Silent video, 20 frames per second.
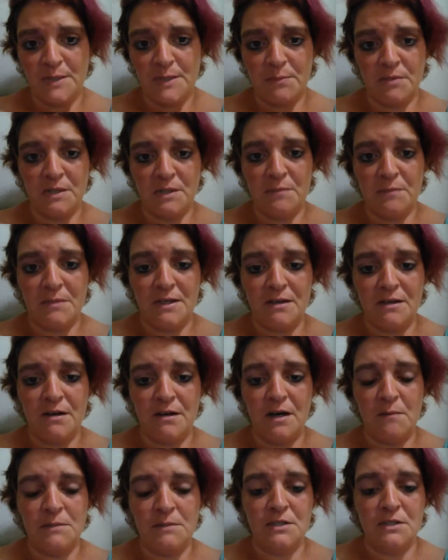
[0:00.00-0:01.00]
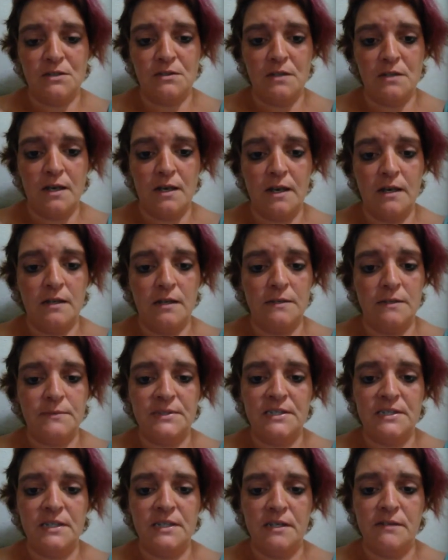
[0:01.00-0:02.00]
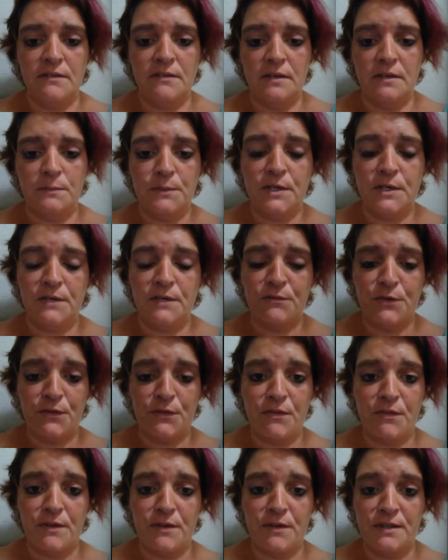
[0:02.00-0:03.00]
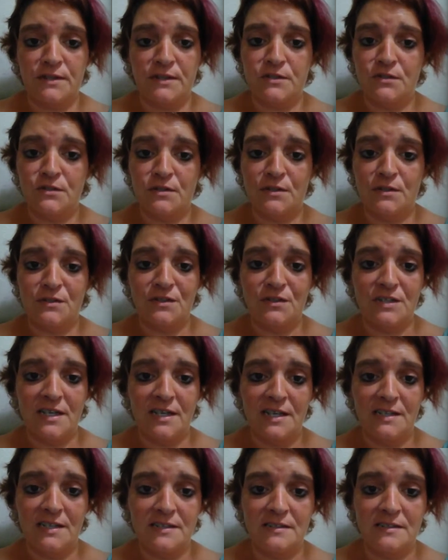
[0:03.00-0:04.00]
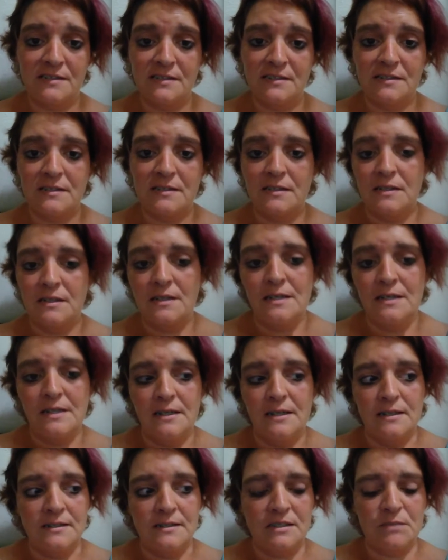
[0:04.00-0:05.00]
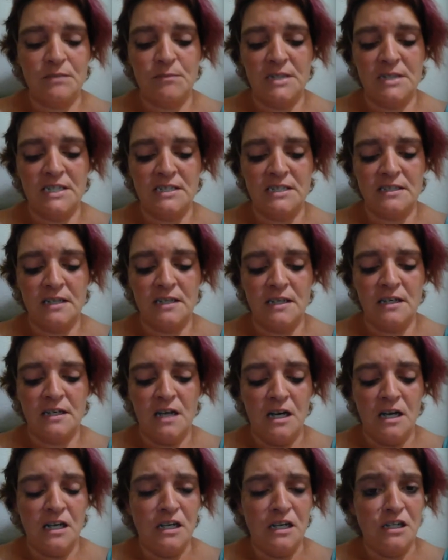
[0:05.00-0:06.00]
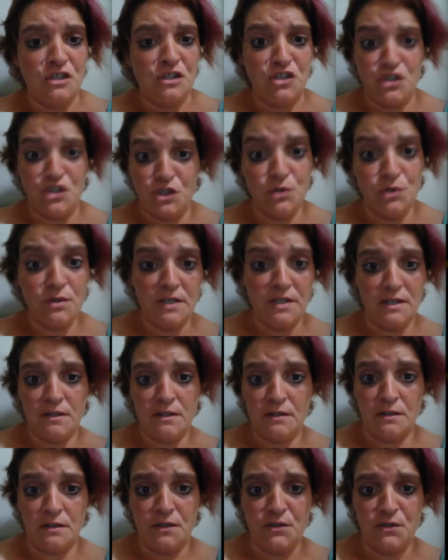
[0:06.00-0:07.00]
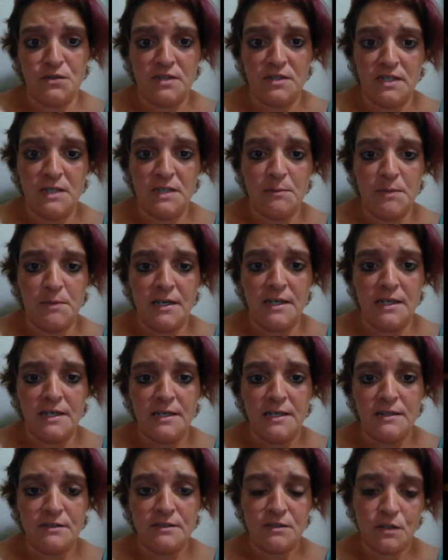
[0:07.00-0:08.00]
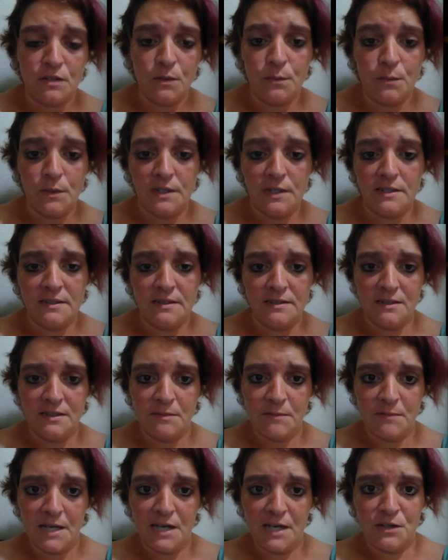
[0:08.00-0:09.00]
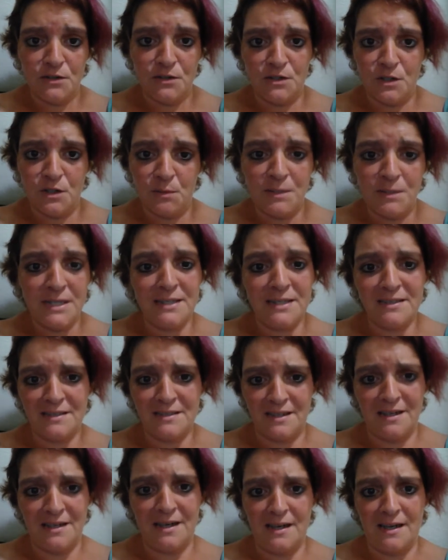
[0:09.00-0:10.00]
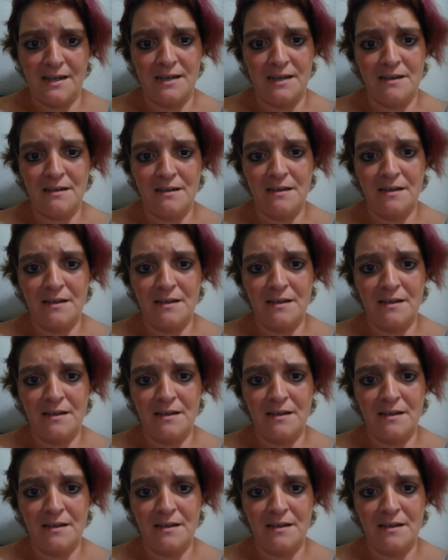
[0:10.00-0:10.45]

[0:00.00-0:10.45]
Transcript: People in my comments are a little upset that I'm covering the Alex Jones case. Somebody said, You didn't lose anybody, so what does it matter? Nobody died.